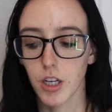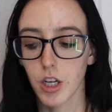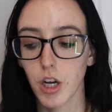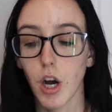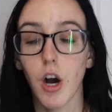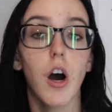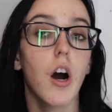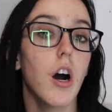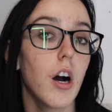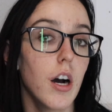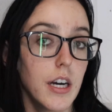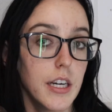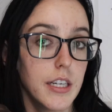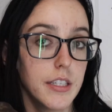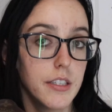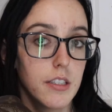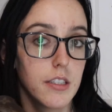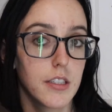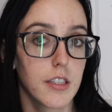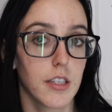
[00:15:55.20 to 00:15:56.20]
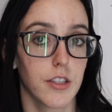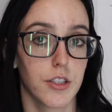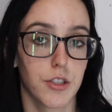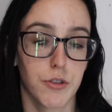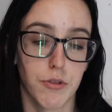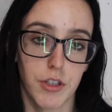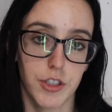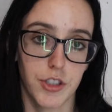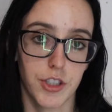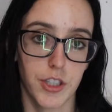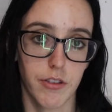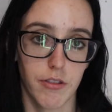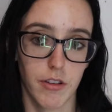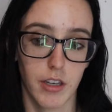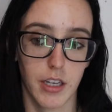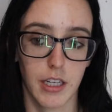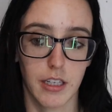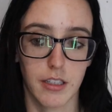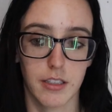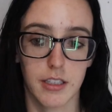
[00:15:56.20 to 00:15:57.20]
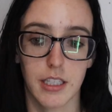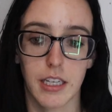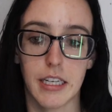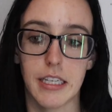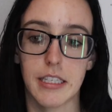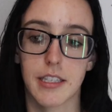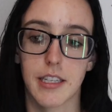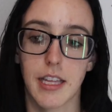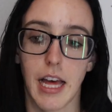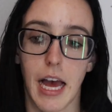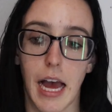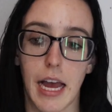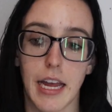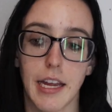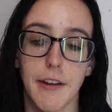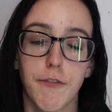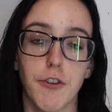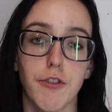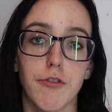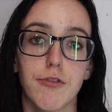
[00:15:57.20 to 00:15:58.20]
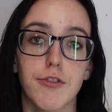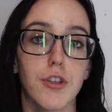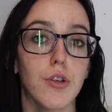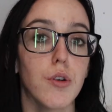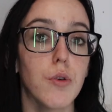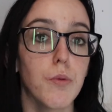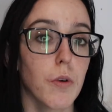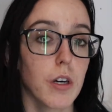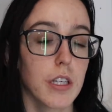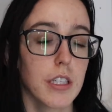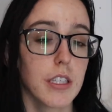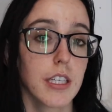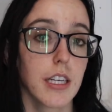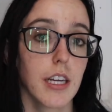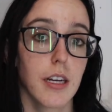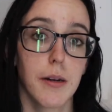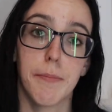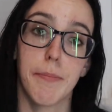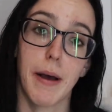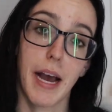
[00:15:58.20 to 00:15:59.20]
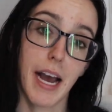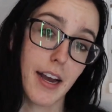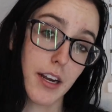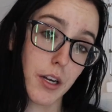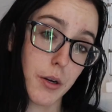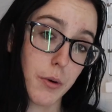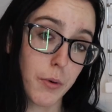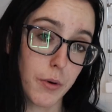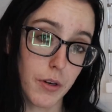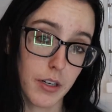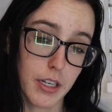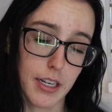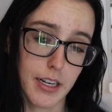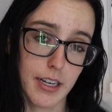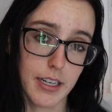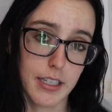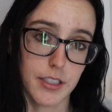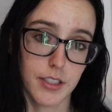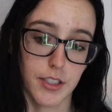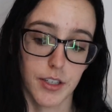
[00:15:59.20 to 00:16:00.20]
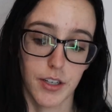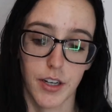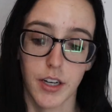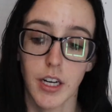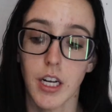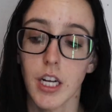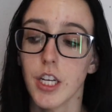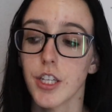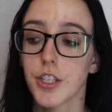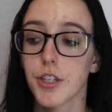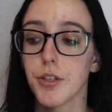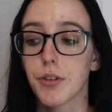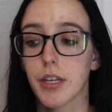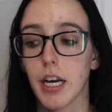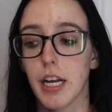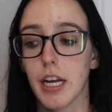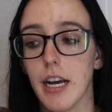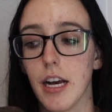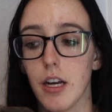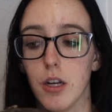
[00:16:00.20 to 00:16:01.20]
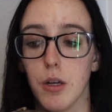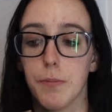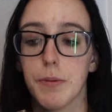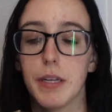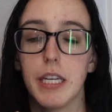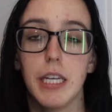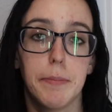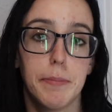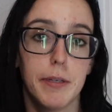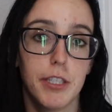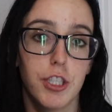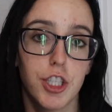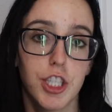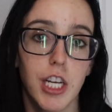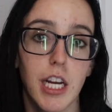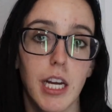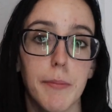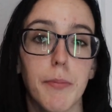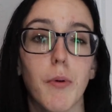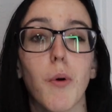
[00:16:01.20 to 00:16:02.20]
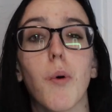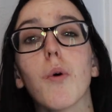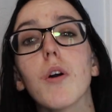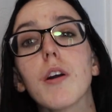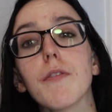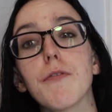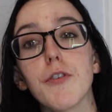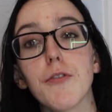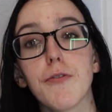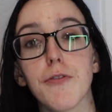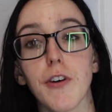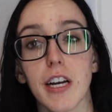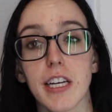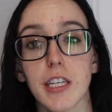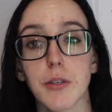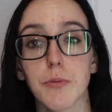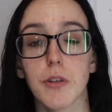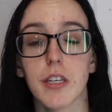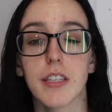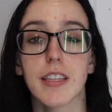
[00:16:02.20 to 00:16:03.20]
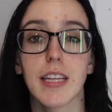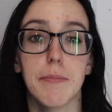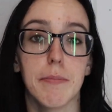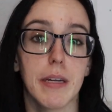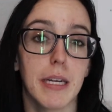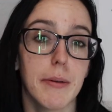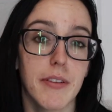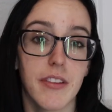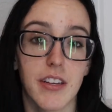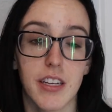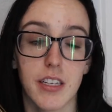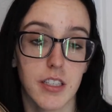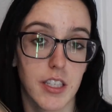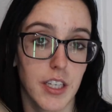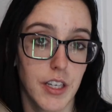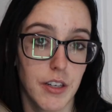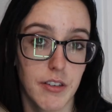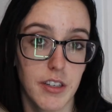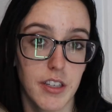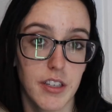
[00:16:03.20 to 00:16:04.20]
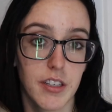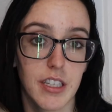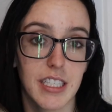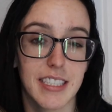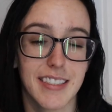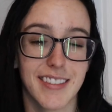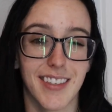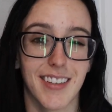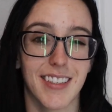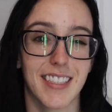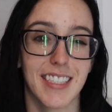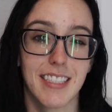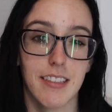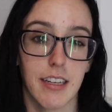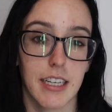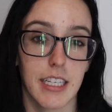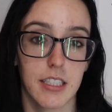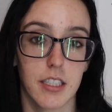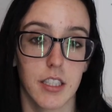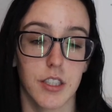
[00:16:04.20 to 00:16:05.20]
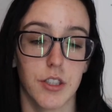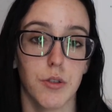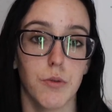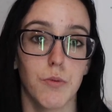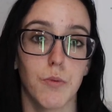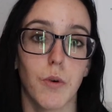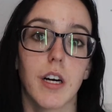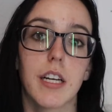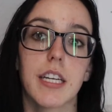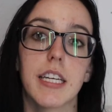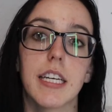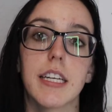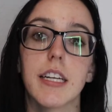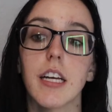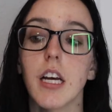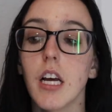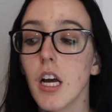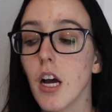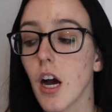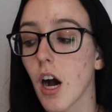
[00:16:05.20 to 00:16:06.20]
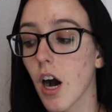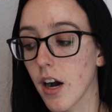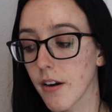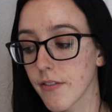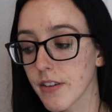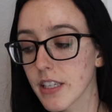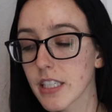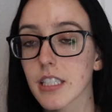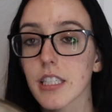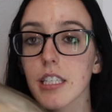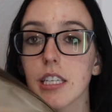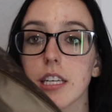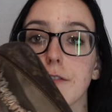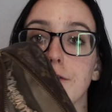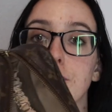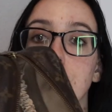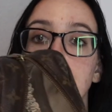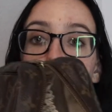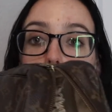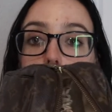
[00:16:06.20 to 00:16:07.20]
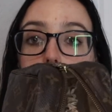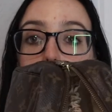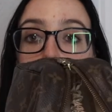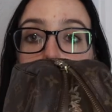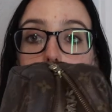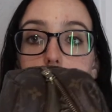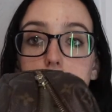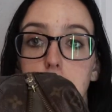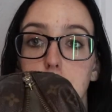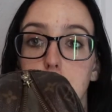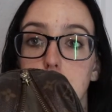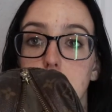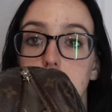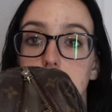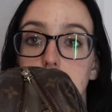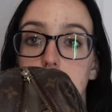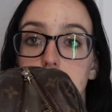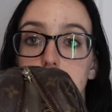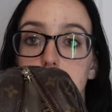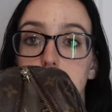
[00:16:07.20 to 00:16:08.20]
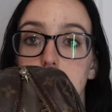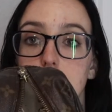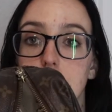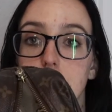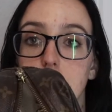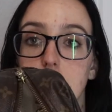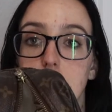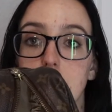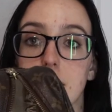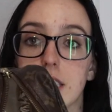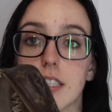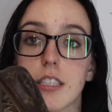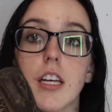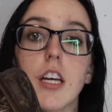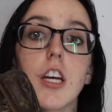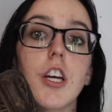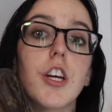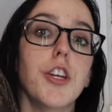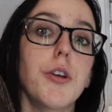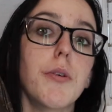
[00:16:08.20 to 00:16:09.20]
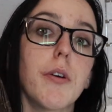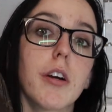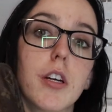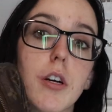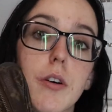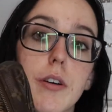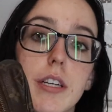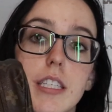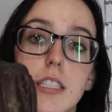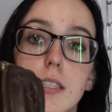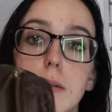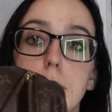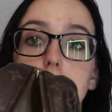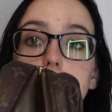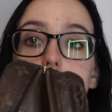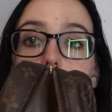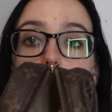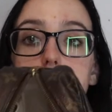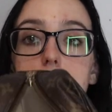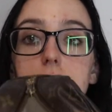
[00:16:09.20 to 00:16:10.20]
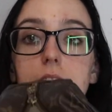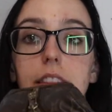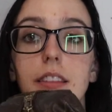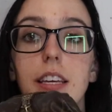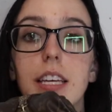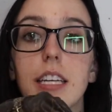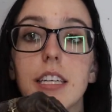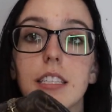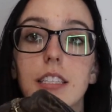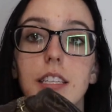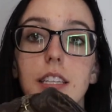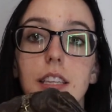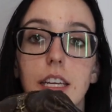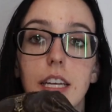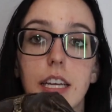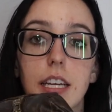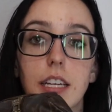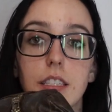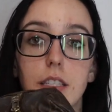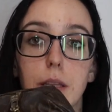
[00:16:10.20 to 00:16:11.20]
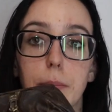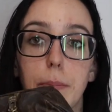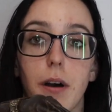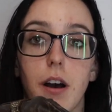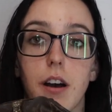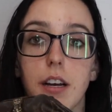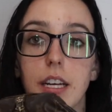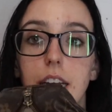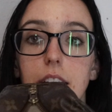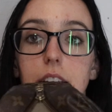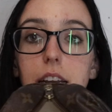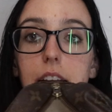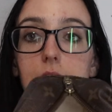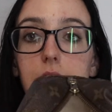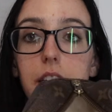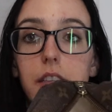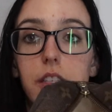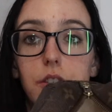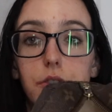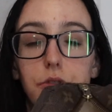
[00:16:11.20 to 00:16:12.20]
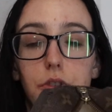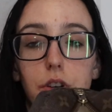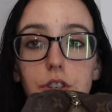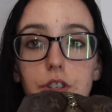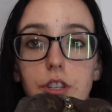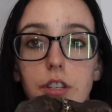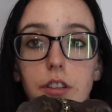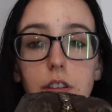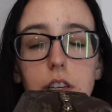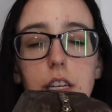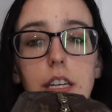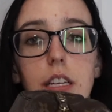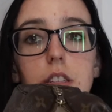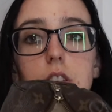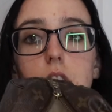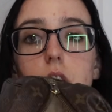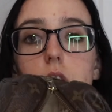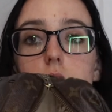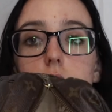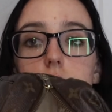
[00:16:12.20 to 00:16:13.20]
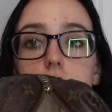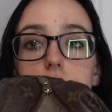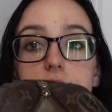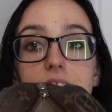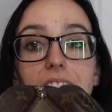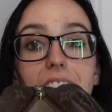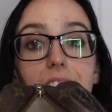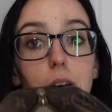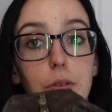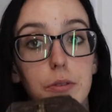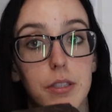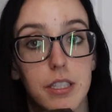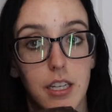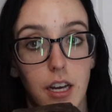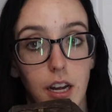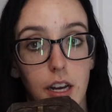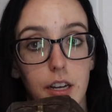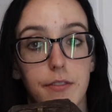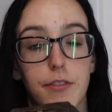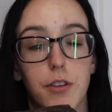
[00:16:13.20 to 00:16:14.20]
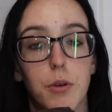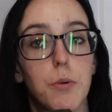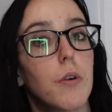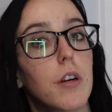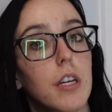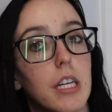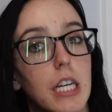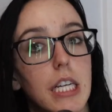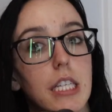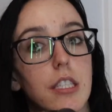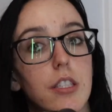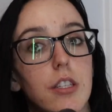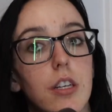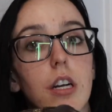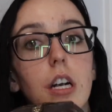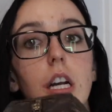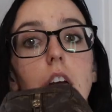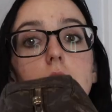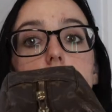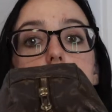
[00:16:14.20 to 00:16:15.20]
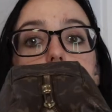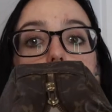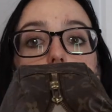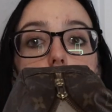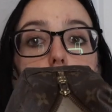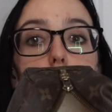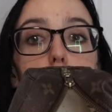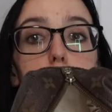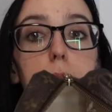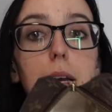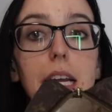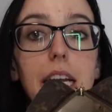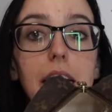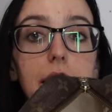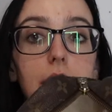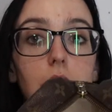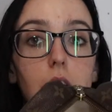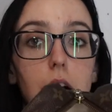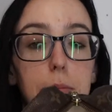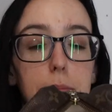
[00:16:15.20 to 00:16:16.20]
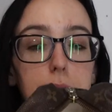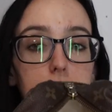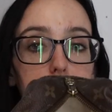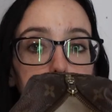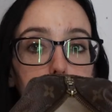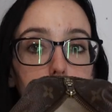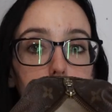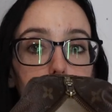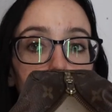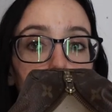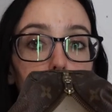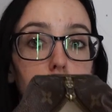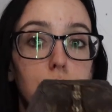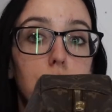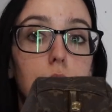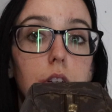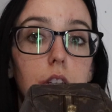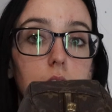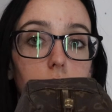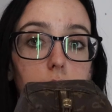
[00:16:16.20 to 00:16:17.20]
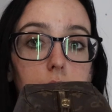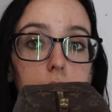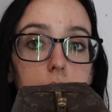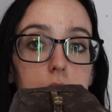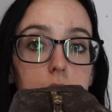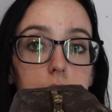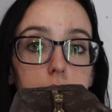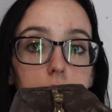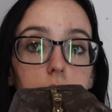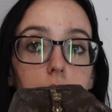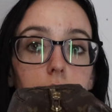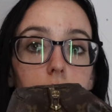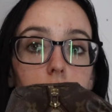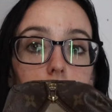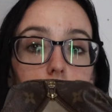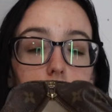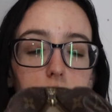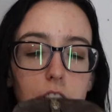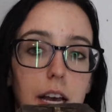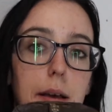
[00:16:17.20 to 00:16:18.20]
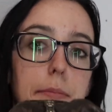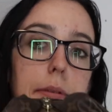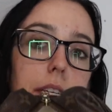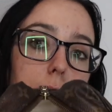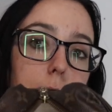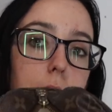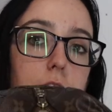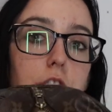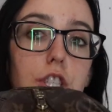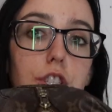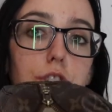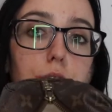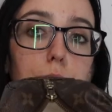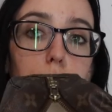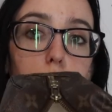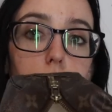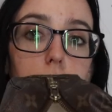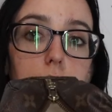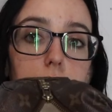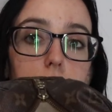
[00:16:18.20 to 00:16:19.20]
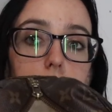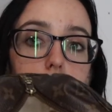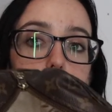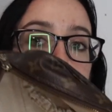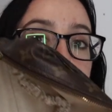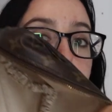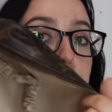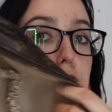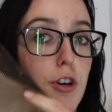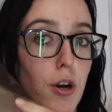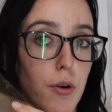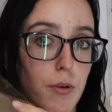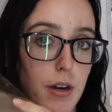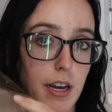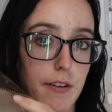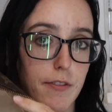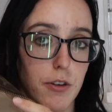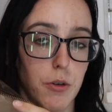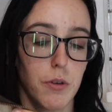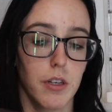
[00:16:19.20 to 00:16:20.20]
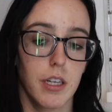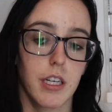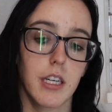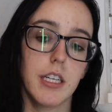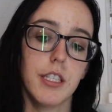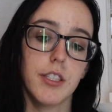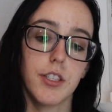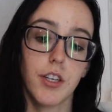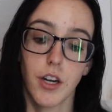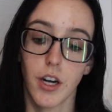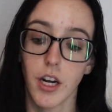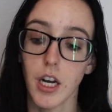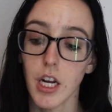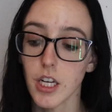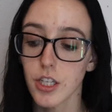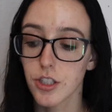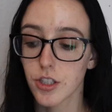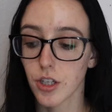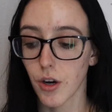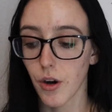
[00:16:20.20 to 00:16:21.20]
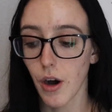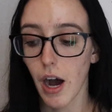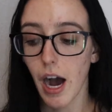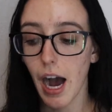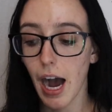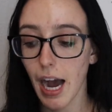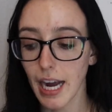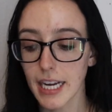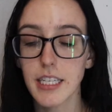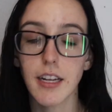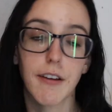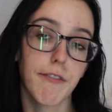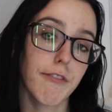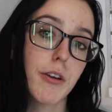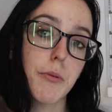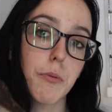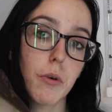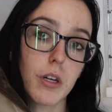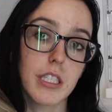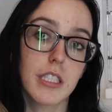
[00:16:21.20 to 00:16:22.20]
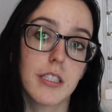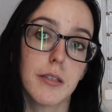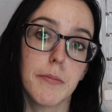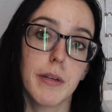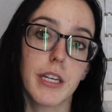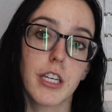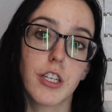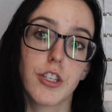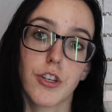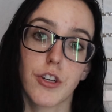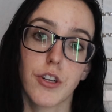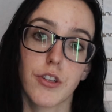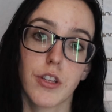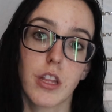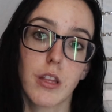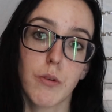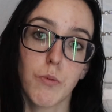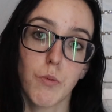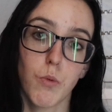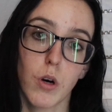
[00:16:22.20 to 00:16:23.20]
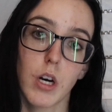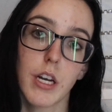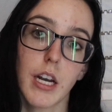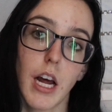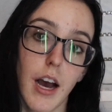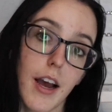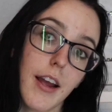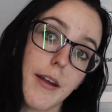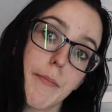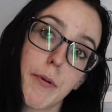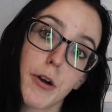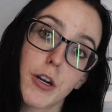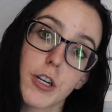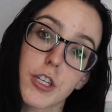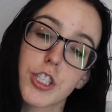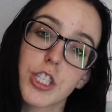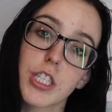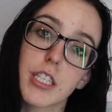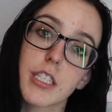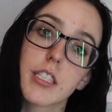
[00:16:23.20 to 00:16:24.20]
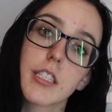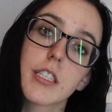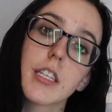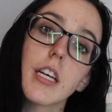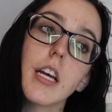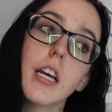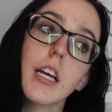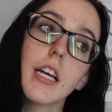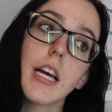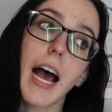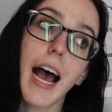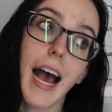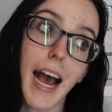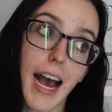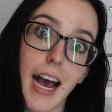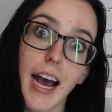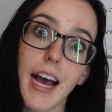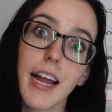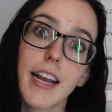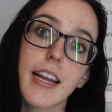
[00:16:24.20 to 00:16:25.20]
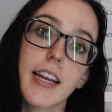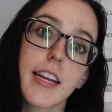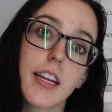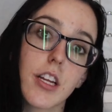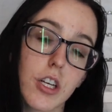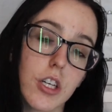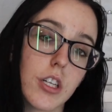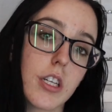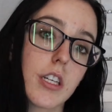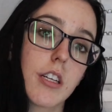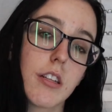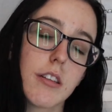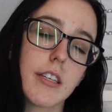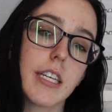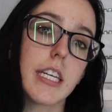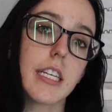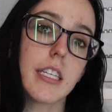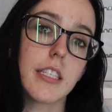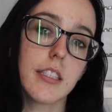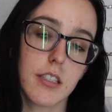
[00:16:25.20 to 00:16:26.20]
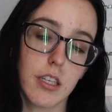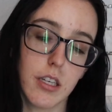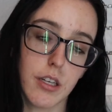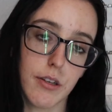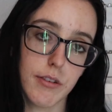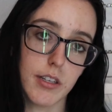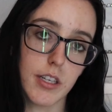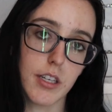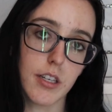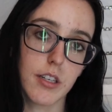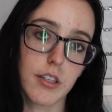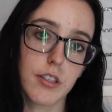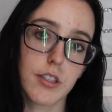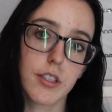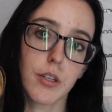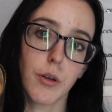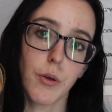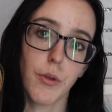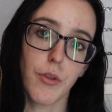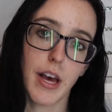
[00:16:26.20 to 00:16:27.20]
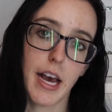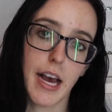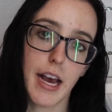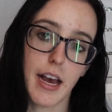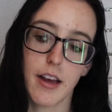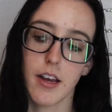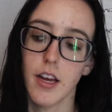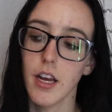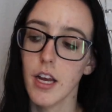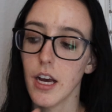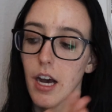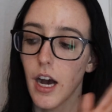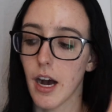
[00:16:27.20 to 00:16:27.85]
con to the scrunchy things is that if you do want to get a bag organizer to of help keep its shape, or if you find one that maybe the interior is not as nice as you wanted, obviously if you put a bag organizer in this, you are going to be having these things, the pocket and the scrunchy things, on the outside of the organizer. So you may not be able to utilize them as much as you would if you don't have an organizer. So I definitely wanted to make sure that the one I purchased had a good, clean interior so that,